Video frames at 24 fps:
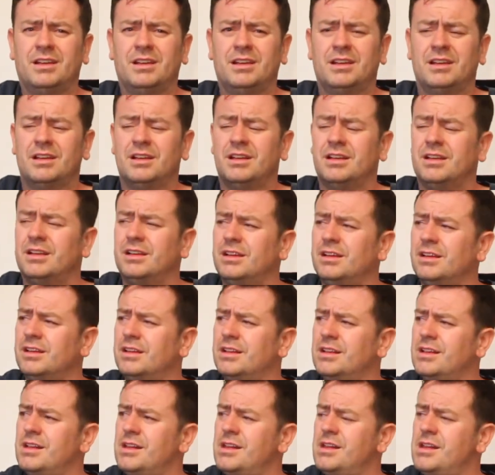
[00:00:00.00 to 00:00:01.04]

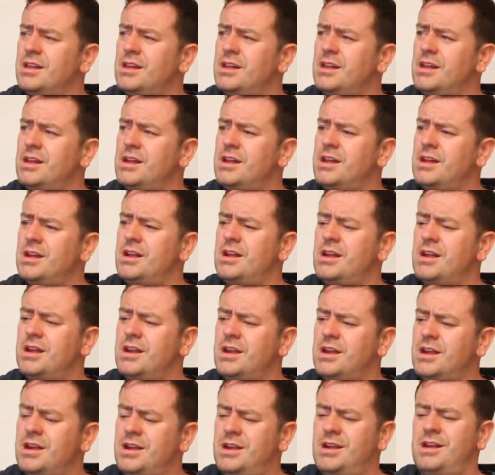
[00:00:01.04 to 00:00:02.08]

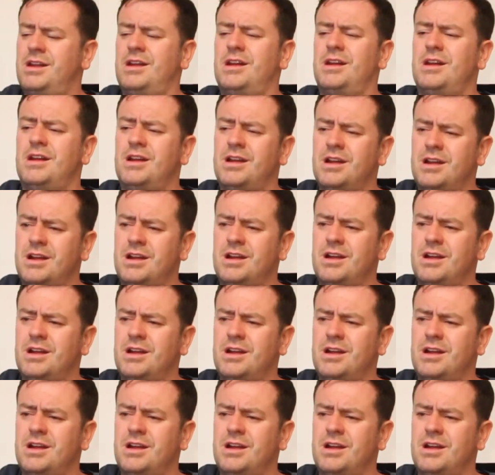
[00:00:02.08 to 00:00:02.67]
[no speech]